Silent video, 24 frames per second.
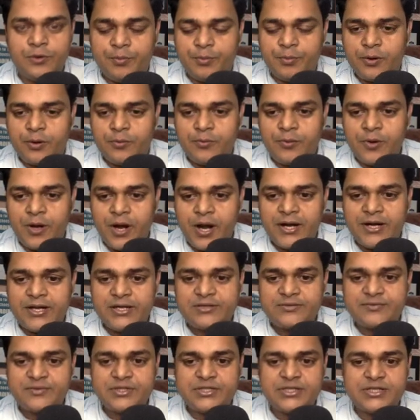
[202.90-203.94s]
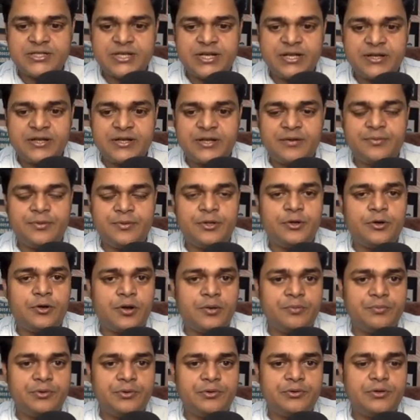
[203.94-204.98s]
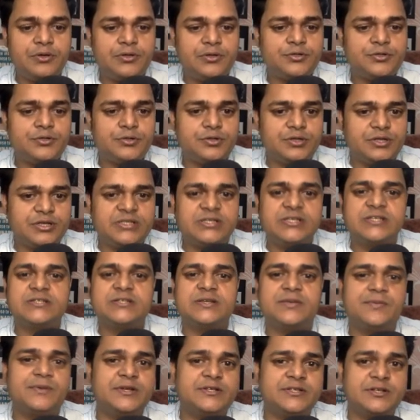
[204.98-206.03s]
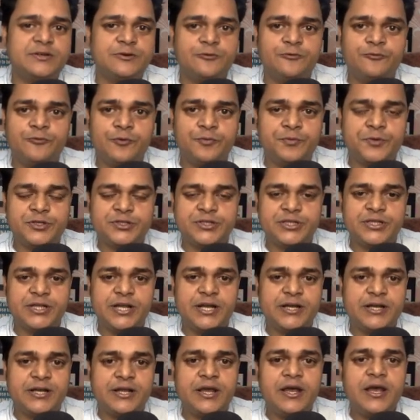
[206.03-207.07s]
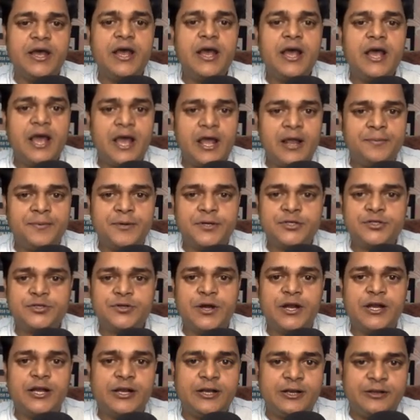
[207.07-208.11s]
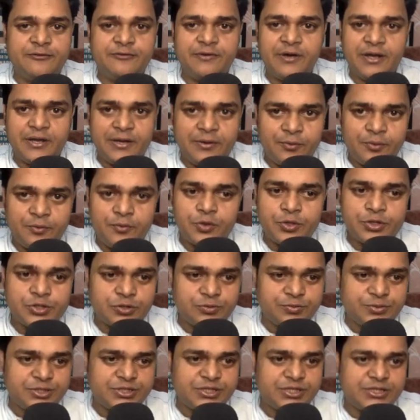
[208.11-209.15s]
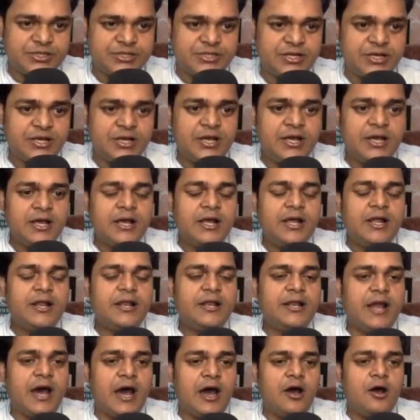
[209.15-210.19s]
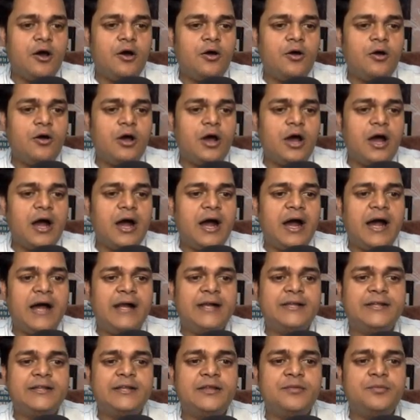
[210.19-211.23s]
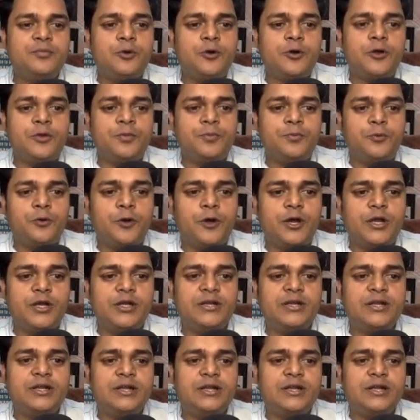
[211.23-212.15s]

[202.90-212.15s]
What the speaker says: number of hard disk which is connected with your computer. So this is the basic information that help us to identify our virtual machines. Now, another important point,